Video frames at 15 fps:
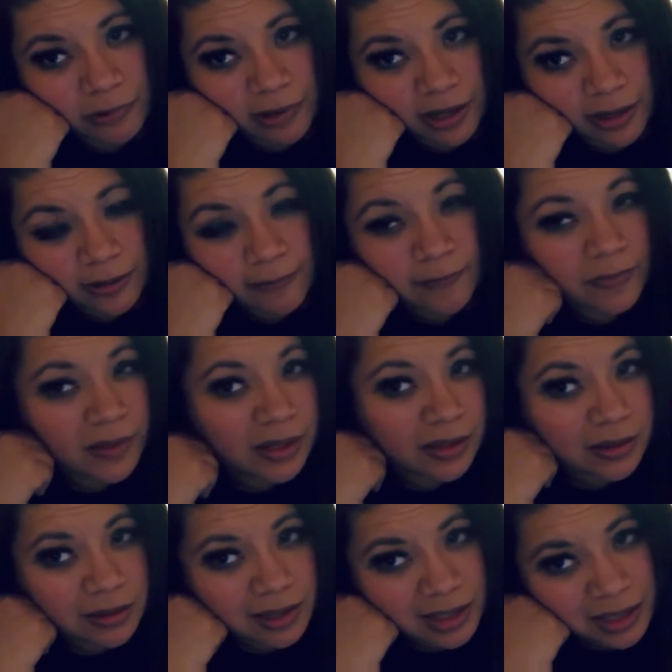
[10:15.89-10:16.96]
like
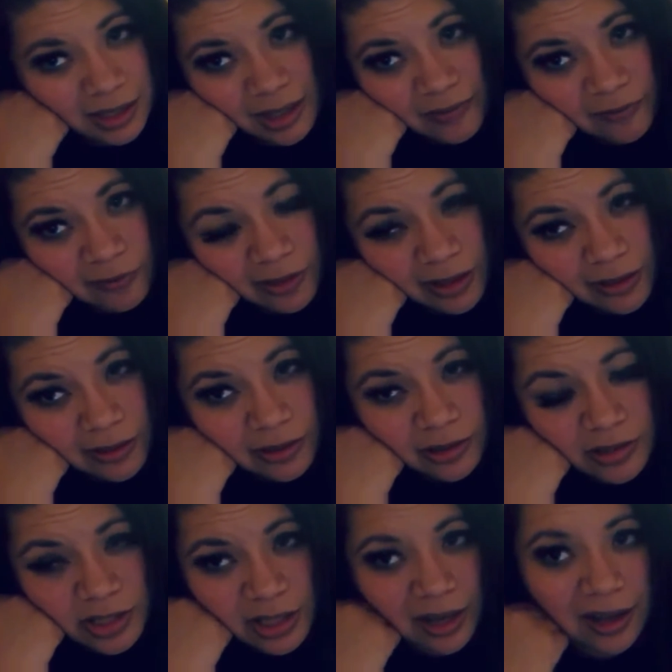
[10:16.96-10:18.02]
leaning heavily on
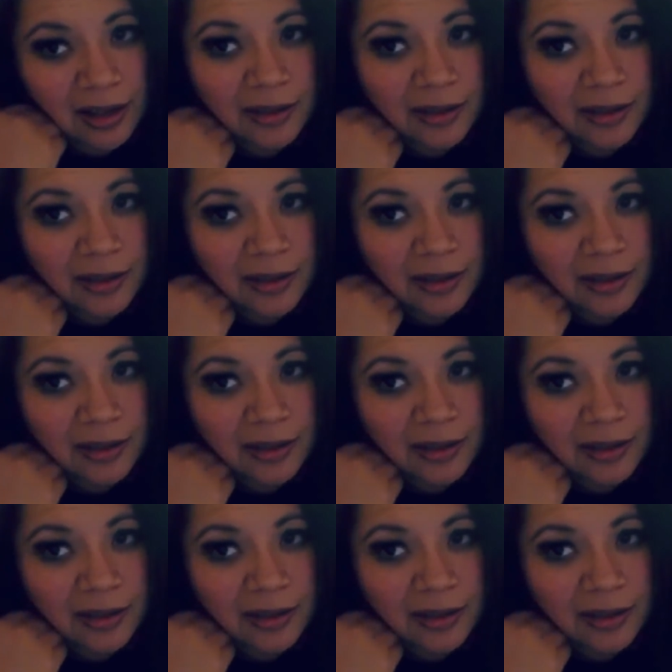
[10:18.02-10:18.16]
your jaw.